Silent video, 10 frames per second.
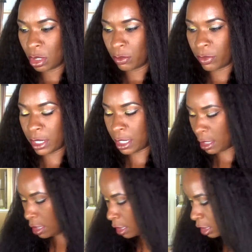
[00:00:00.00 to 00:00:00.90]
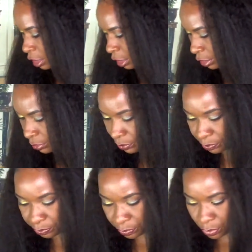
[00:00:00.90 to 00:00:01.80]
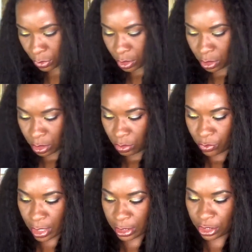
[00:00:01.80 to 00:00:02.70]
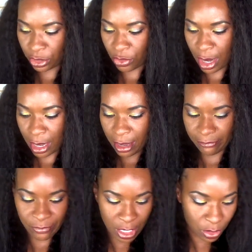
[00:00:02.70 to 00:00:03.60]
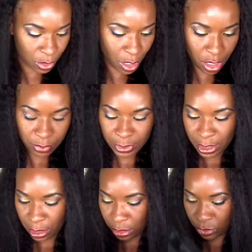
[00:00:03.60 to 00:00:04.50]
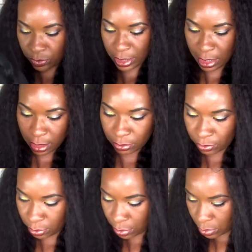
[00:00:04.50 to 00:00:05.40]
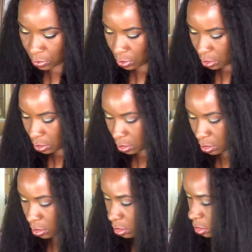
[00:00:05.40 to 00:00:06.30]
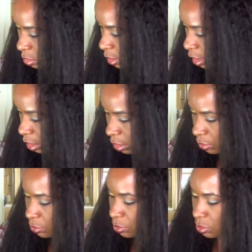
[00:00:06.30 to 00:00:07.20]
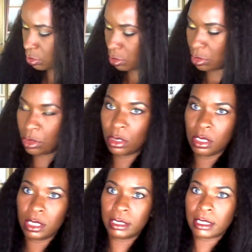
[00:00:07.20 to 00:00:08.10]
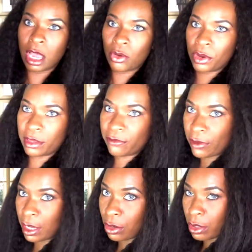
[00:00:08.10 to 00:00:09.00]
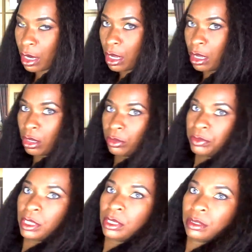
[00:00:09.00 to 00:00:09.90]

But anywho, when I took her out, I finger combed it a little bit. So, it's already finger combed.